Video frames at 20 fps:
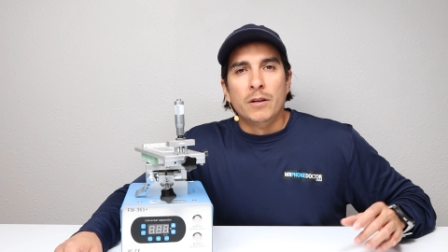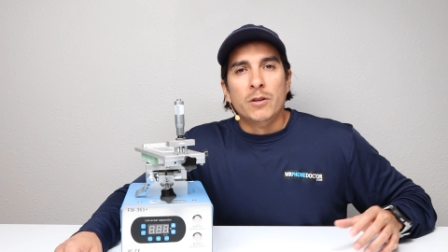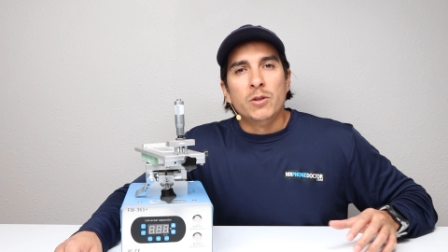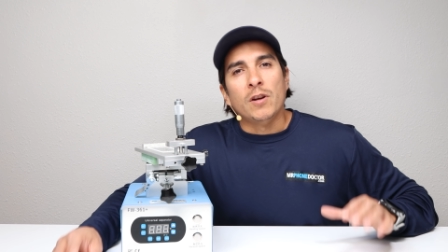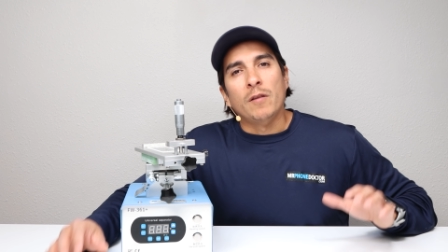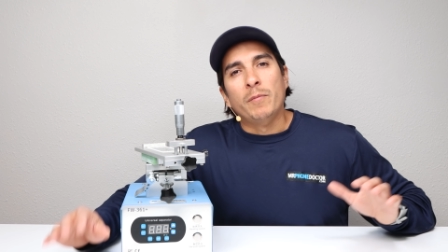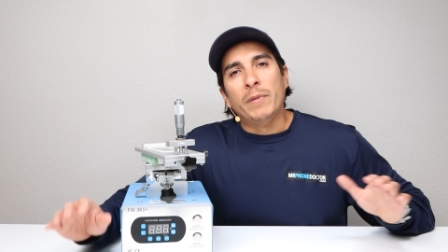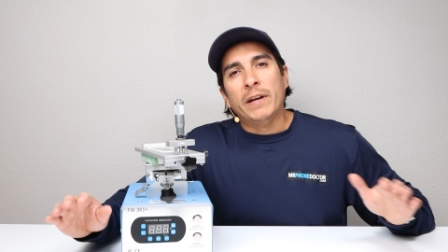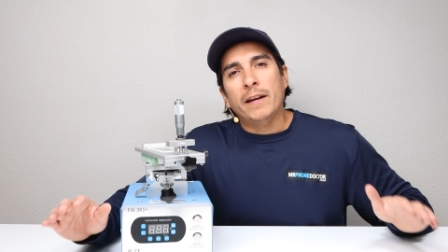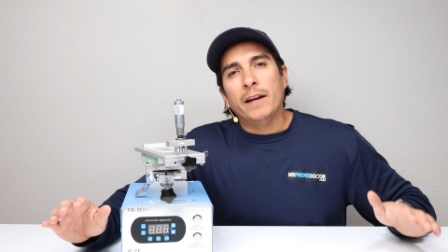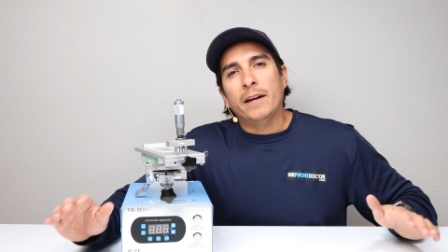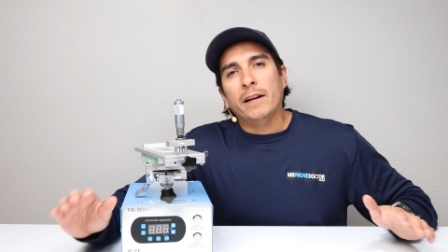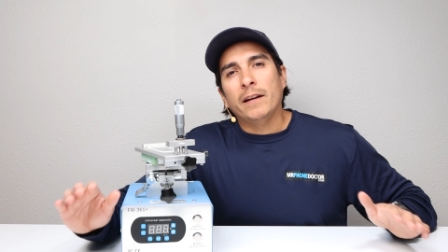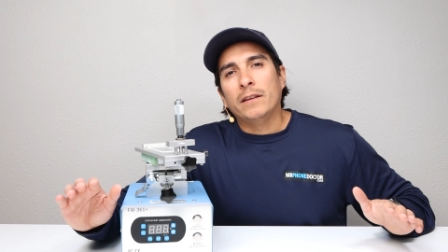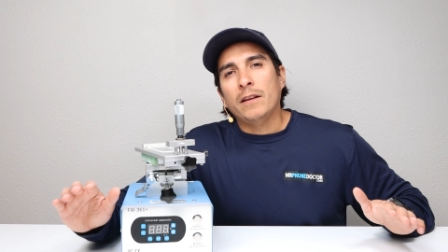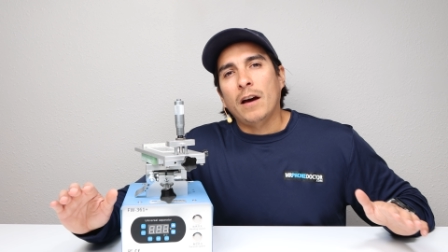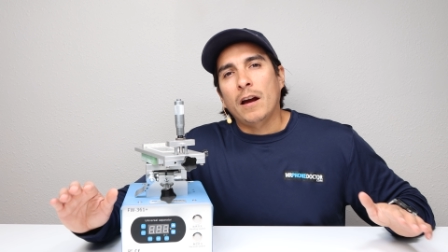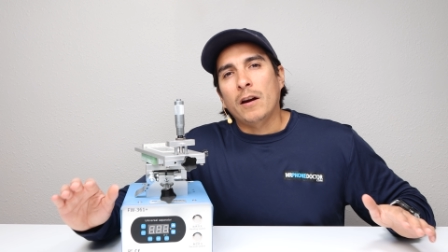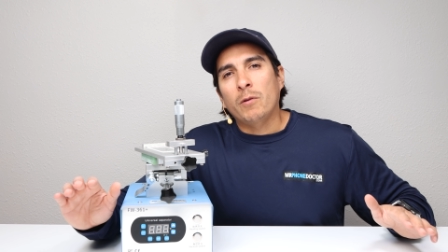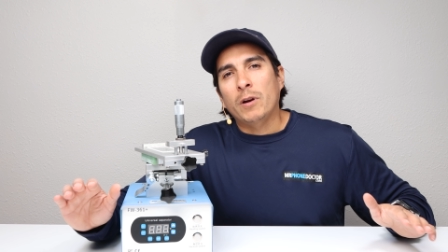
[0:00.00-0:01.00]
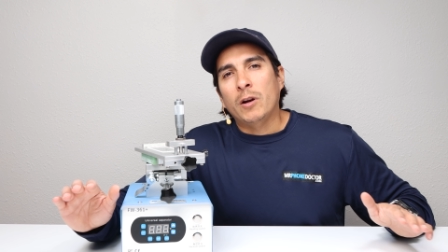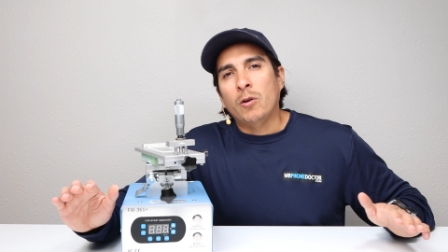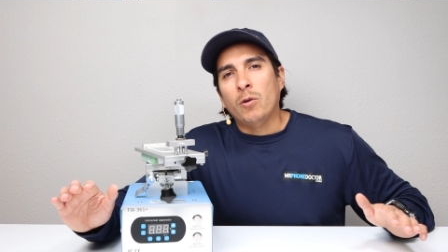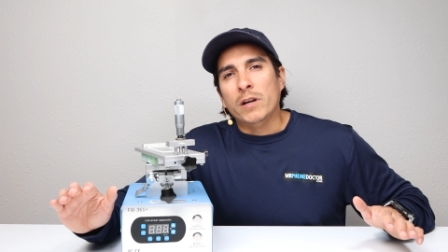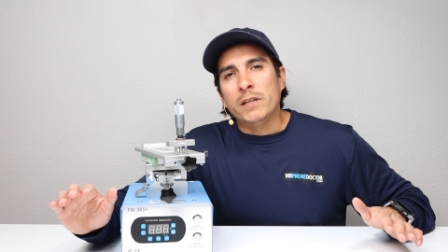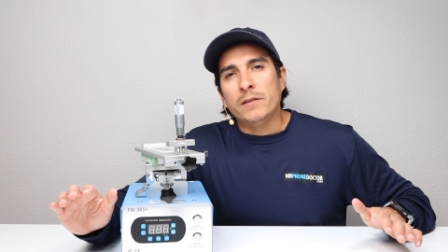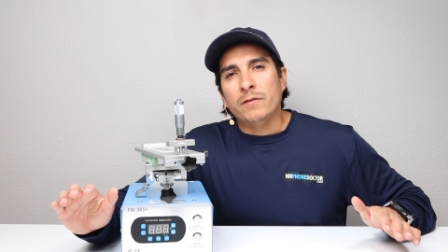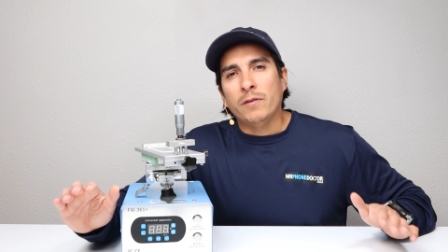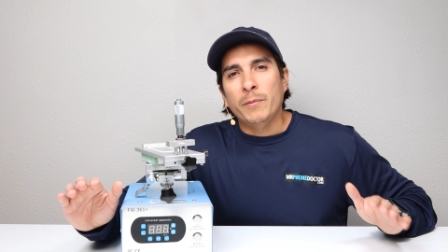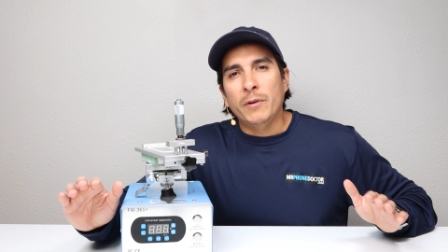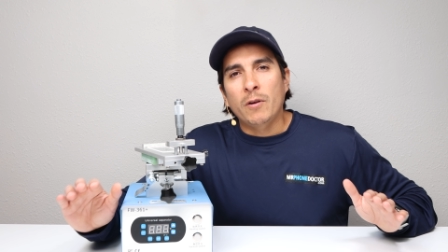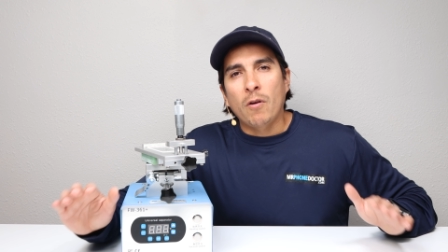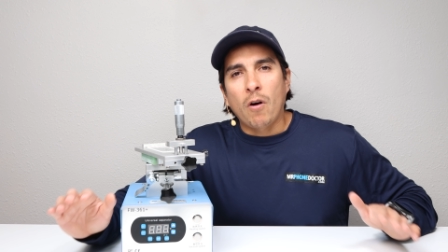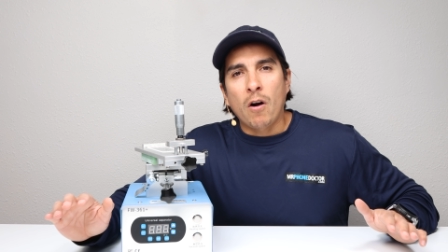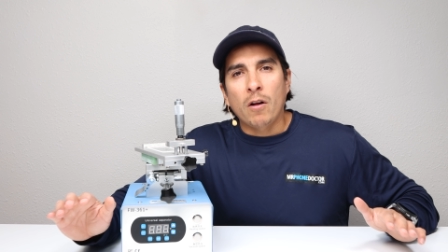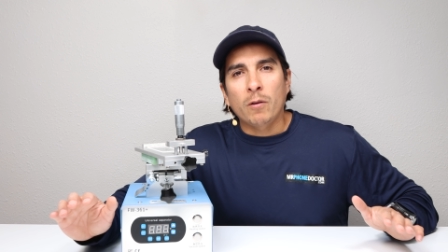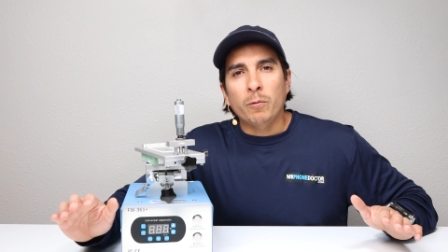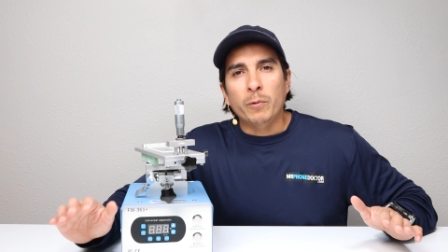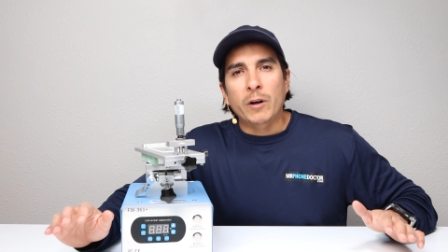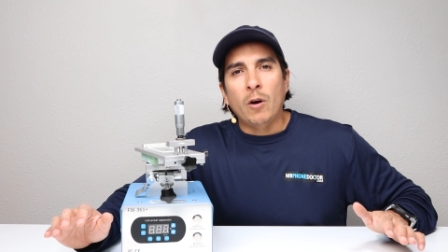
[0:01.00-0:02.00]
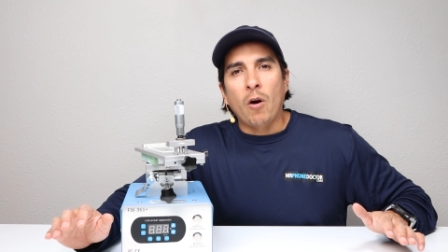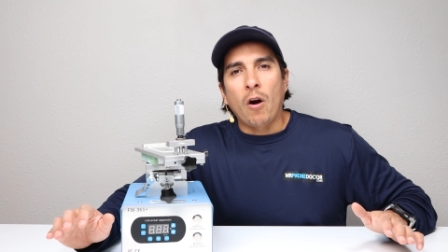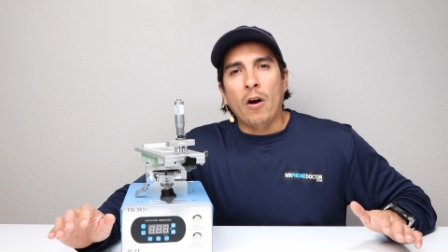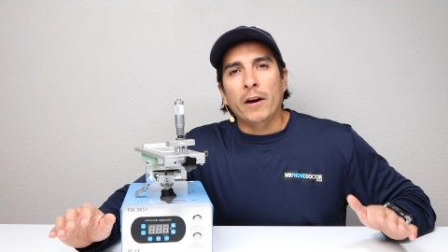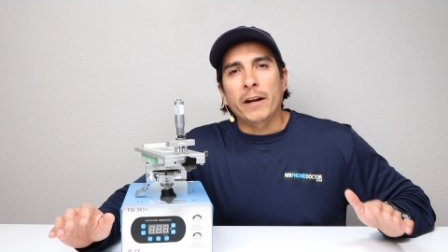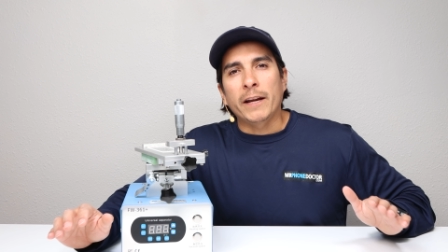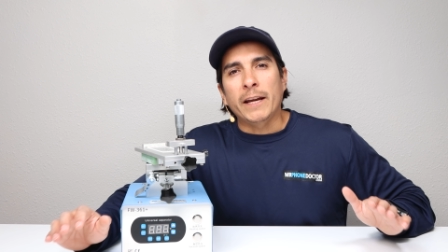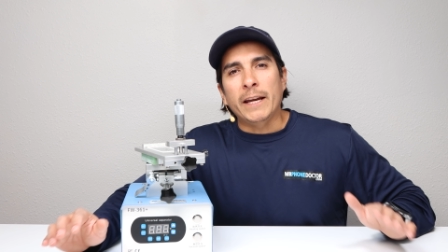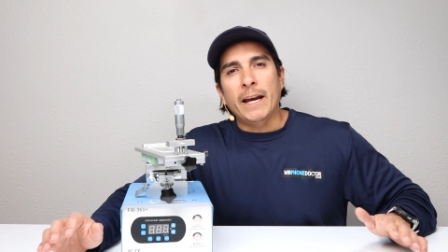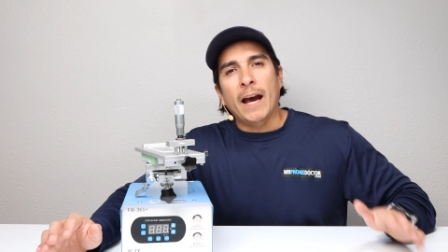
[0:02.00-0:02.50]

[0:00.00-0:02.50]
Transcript: So I've been getting a lot of requests from you all regarding